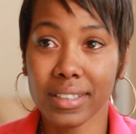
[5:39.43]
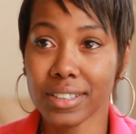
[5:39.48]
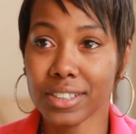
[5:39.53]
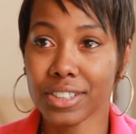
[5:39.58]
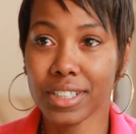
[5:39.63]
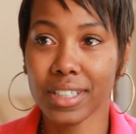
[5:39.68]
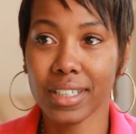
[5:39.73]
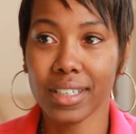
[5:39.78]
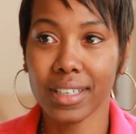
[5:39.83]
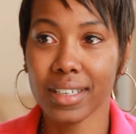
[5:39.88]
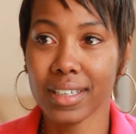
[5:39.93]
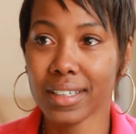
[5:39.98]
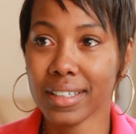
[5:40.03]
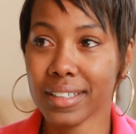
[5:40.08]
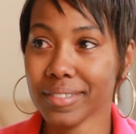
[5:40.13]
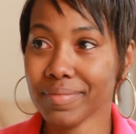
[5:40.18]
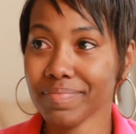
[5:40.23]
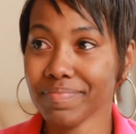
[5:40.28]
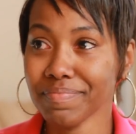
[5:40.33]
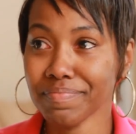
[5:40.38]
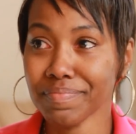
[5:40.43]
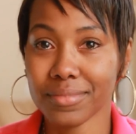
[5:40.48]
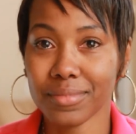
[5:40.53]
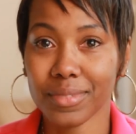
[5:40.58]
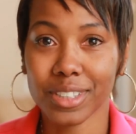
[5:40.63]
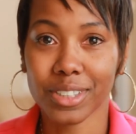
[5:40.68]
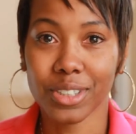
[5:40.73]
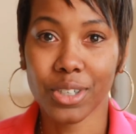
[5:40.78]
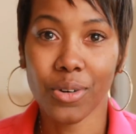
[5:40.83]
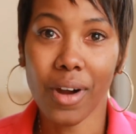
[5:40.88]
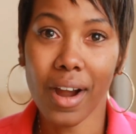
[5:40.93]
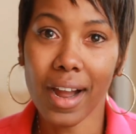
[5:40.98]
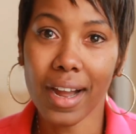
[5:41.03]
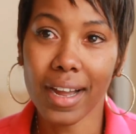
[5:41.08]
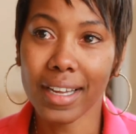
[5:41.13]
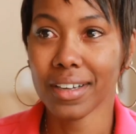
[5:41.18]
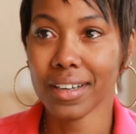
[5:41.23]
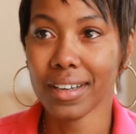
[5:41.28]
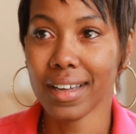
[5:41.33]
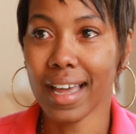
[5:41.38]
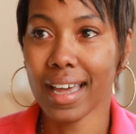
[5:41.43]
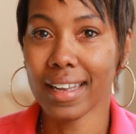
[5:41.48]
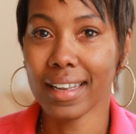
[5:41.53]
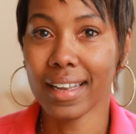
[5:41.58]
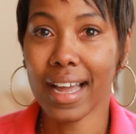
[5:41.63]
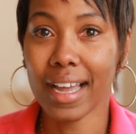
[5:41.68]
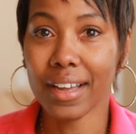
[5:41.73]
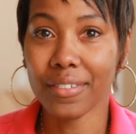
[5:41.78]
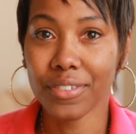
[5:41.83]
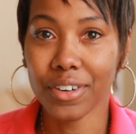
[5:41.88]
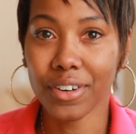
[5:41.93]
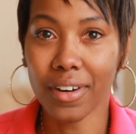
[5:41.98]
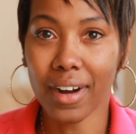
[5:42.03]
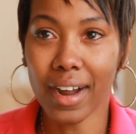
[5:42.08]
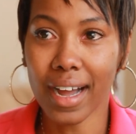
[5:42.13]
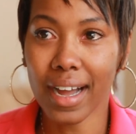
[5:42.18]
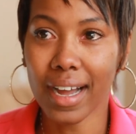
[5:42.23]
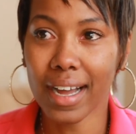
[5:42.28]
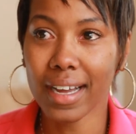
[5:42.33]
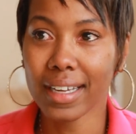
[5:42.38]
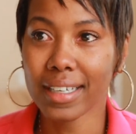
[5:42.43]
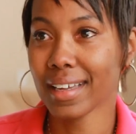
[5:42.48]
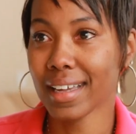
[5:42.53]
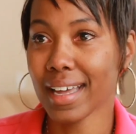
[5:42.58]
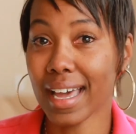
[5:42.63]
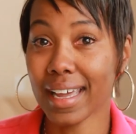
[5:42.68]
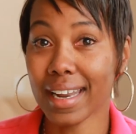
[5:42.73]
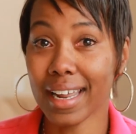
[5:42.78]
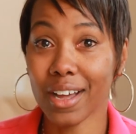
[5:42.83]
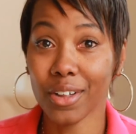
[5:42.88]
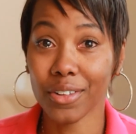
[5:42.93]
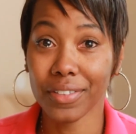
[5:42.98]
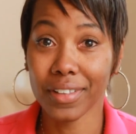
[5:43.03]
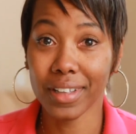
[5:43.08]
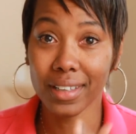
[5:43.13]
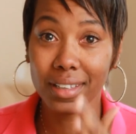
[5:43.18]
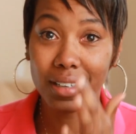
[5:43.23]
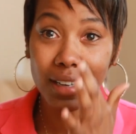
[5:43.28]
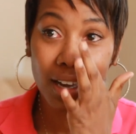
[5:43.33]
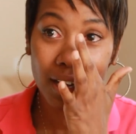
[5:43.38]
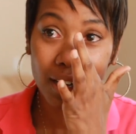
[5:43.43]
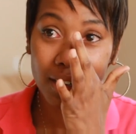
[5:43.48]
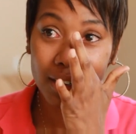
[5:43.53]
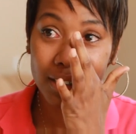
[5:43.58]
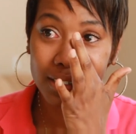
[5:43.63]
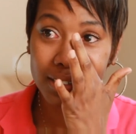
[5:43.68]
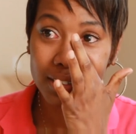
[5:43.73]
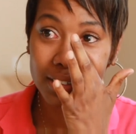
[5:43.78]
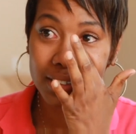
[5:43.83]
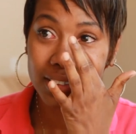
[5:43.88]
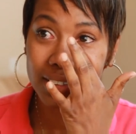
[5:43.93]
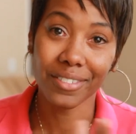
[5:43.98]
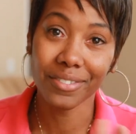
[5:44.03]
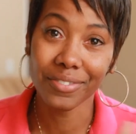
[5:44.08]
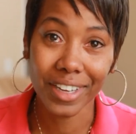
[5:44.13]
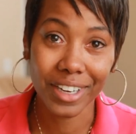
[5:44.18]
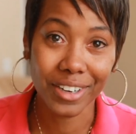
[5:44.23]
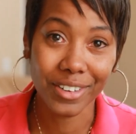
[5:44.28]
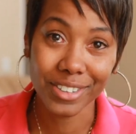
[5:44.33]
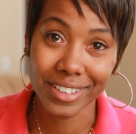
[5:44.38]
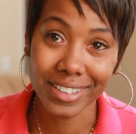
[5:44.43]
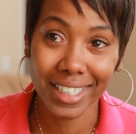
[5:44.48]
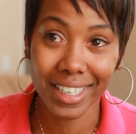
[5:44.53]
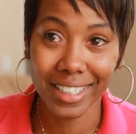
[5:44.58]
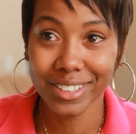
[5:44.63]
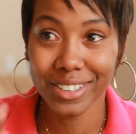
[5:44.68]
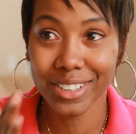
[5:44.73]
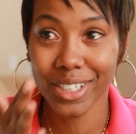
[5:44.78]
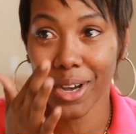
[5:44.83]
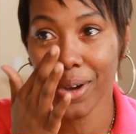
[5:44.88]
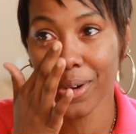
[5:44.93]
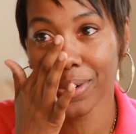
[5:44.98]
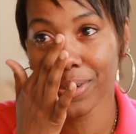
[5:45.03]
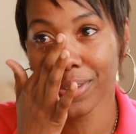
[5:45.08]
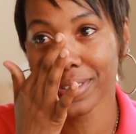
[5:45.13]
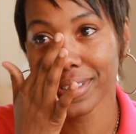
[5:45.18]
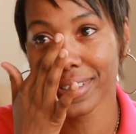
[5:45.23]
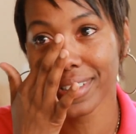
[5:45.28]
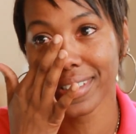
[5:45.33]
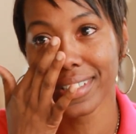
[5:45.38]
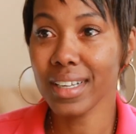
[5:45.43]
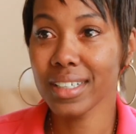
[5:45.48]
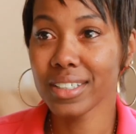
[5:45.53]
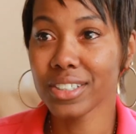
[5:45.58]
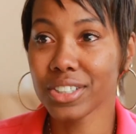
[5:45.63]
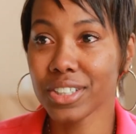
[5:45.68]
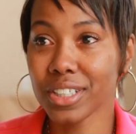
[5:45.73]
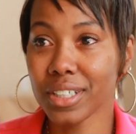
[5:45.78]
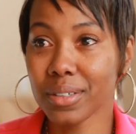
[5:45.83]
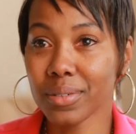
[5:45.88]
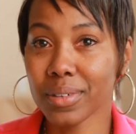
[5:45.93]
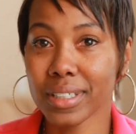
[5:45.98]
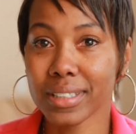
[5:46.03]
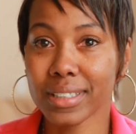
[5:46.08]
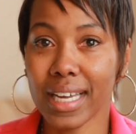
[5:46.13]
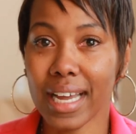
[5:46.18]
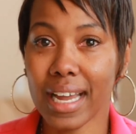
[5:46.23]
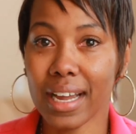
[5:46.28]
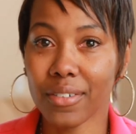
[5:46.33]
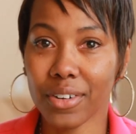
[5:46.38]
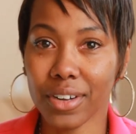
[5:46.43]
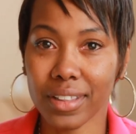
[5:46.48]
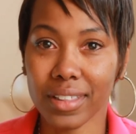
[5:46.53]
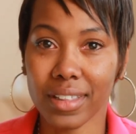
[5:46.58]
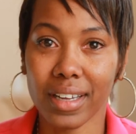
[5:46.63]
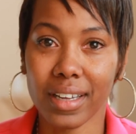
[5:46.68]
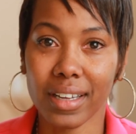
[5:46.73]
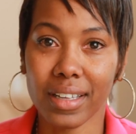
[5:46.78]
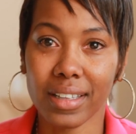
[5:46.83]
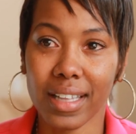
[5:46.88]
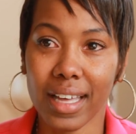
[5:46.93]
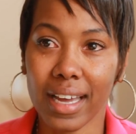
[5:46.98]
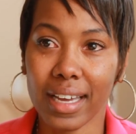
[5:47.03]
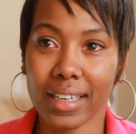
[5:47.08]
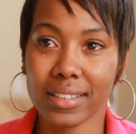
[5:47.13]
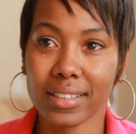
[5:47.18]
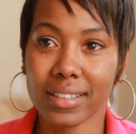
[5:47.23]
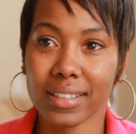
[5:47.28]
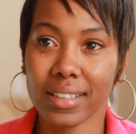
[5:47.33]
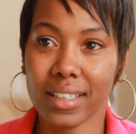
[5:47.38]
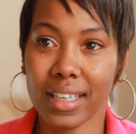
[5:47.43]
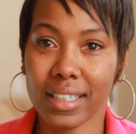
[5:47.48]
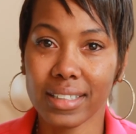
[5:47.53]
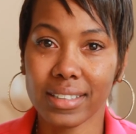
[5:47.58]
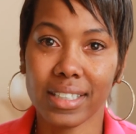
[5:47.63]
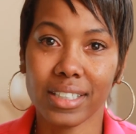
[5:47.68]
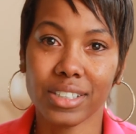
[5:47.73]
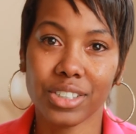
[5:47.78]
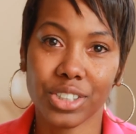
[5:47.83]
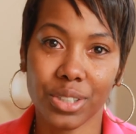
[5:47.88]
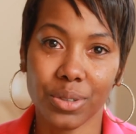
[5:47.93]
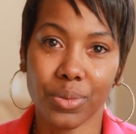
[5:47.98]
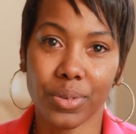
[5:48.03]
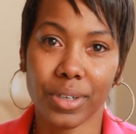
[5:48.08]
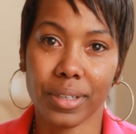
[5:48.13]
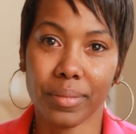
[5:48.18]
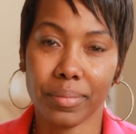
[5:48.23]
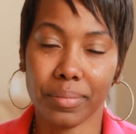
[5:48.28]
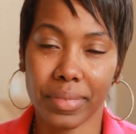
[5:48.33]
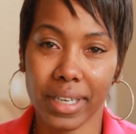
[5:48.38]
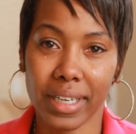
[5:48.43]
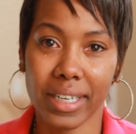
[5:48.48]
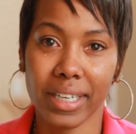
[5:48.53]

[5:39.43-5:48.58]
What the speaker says: She was crying, had life in her eyes, had healthy lungs, fingers, 10 toes. She was everything that they said she wouldn't be.